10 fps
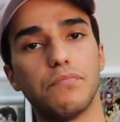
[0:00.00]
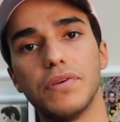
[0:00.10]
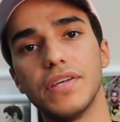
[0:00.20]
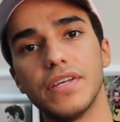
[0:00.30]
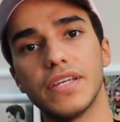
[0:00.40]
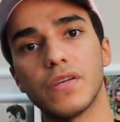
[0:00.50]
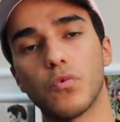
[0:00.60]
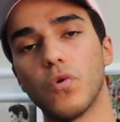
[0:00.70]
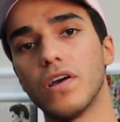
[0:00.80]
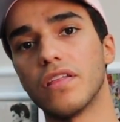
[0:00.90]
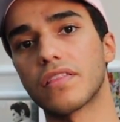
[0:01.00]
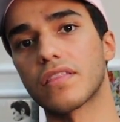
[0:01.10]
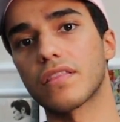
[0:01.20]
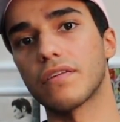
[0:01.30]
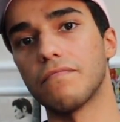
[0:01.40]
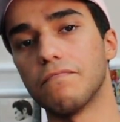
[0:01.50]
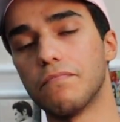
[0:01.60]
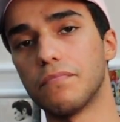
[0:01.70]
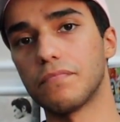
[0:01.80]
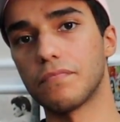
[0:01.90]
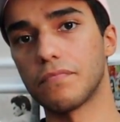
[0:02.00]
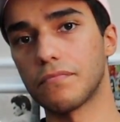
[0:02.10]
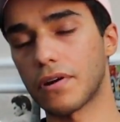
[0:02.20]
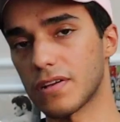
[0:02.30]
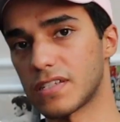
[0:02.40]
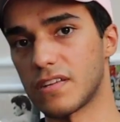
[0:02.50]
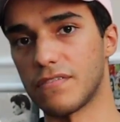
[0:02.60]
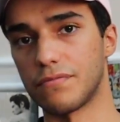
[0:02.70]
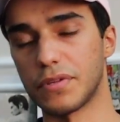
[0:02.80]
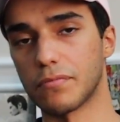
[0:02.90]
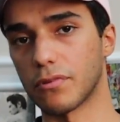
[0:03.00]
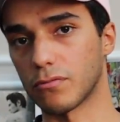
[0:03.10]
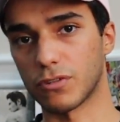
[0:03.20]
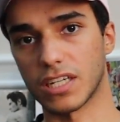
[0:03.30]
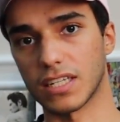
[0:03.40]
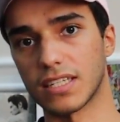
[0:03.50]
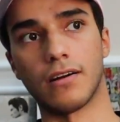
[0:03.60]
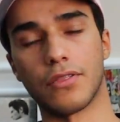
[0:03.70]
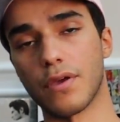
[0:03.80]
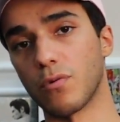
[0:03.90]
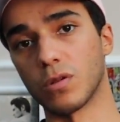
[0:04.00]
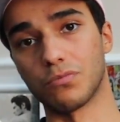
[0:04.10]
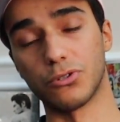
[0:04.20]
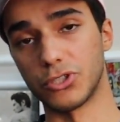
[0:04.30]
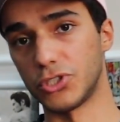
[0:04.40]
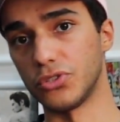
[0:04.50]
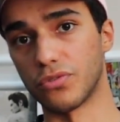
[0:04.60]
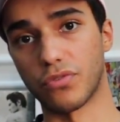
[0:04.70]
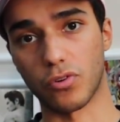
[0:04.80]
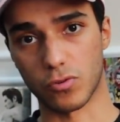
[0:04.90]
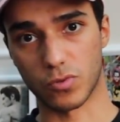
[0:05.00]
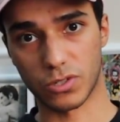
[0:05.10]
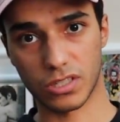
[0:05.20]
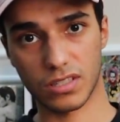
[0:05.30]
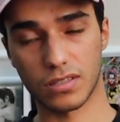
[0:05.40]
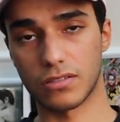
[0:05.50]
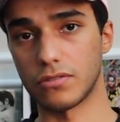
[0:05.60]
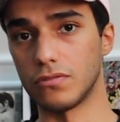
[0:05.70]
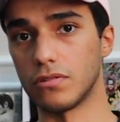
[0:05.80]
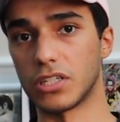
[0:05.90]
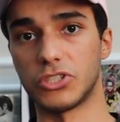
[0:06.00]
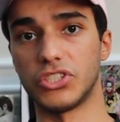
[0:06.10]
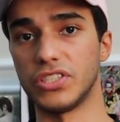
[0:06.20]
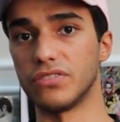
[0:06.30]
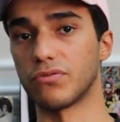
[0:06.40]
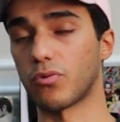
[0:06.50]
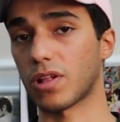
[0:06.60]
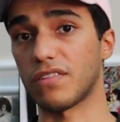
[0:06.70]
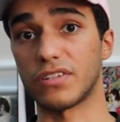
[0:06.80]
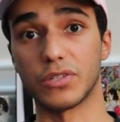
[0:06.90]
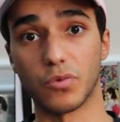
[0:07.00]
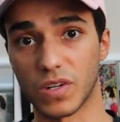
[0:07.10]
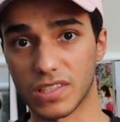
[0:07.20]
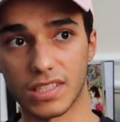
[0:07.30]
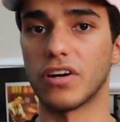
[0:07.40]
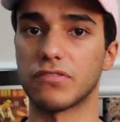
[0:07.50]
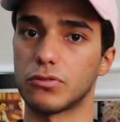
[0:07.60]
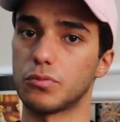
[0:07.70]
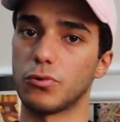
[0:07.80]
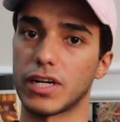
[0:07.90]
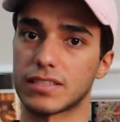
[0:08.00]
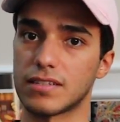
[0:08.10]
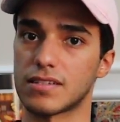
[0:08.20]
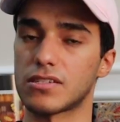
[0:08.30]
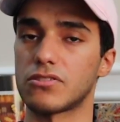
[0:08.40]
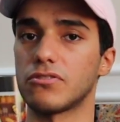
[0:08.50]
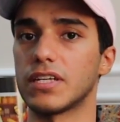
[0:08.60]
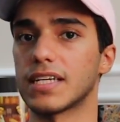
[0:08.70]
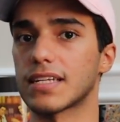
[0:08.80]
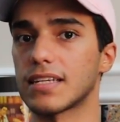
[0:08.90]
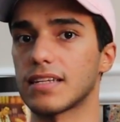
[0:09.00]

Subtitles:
Be with positive people, really. They will push you forward to achieve whatever you want. You have to practice to get